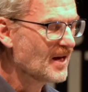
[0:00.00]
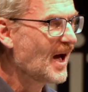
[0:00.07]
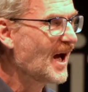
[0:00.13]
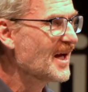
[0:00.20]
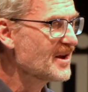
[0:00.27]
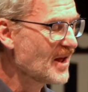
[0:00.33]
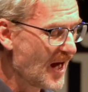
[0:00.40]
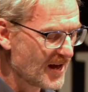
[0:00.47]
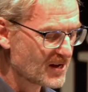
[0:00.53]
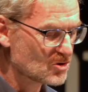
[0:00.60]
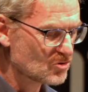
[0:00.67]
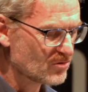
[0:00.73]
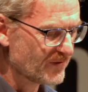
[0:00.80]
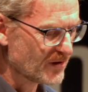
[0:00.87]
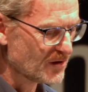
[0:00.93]
and
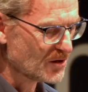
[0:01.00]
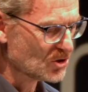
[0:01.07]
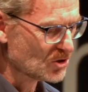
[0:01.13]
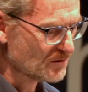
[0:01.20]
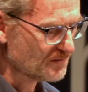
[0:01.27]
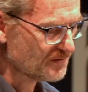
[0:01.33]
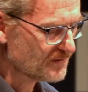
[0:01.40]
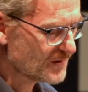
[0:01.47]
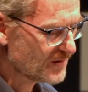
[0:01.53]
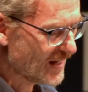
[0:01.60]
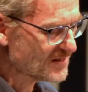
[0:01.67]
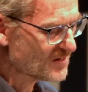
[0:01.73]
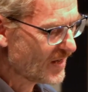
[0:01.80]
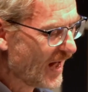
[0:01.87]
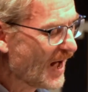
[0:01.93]
extroversion,
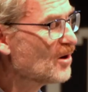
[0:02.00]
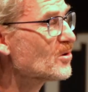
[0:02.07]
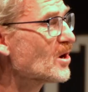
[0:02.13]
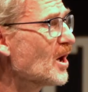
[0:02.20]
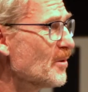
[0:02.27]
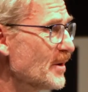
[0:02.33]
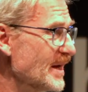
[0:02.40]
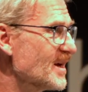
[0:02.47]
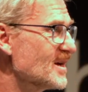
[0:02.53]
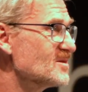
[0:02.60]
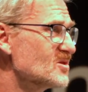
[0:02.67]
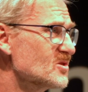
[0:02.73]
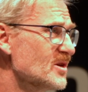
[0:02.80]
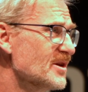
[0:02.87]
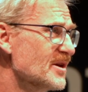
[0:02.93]
that's outgoing and
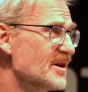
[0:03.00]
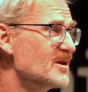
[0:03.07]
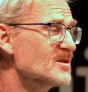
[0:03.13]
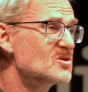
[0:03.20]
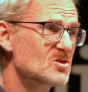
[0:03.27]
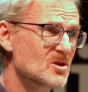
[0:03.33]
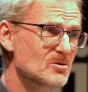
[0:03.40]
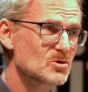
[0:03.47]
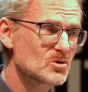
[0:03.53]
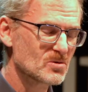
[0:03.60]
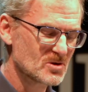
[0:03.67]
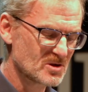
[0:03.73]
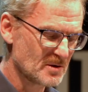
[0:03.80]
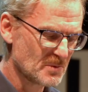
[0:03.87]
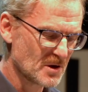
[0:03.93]
seeking social
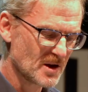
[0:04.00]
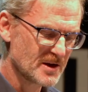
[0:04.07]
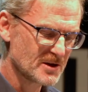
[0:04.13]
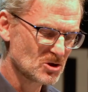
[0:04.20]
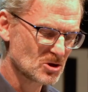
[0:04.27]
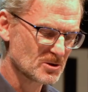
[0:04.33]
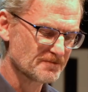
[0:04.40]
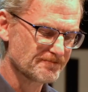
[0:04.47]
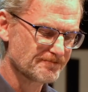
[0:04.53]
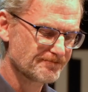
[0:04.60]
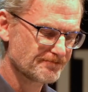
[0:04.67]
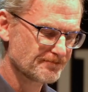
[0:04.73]
stimulation.